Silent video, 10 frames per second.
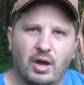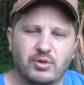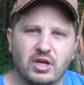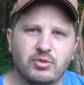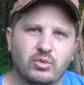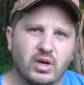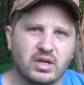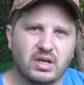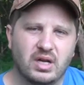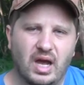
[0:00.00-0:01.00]
I'm going to be
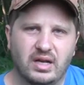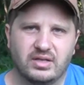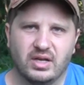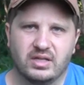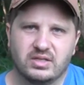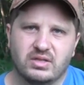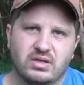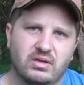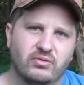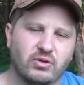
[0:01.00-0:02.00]
running a contest
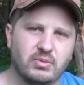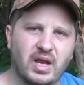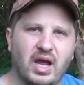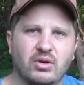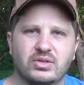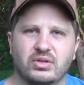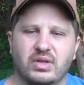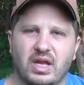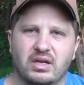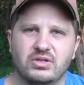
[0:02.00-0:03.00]
from now until
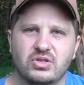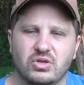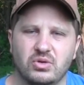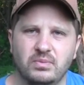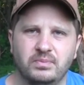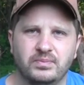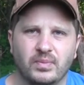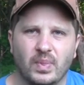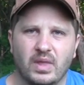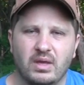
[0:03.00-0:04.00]
the end of June
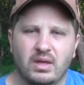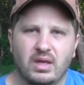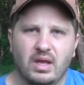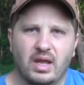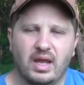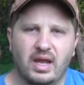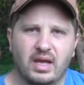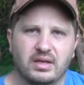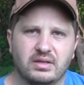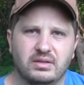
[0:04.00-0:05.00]

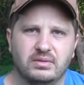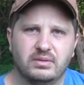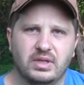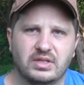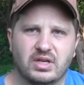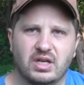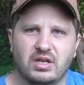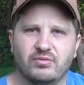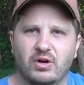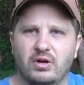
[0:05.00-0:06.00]
and it's going
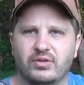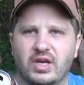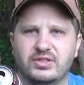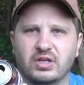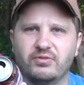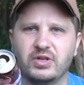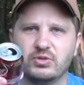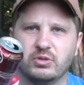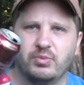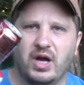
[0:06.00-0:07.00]
to involve catching a
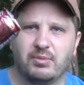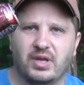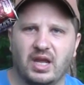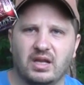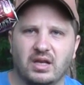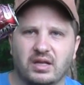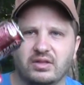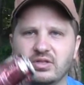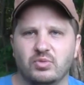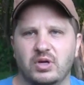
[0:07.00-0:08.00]
fish with a pop can
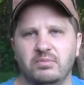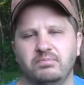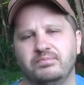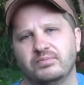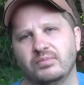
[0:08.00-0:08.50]
like this one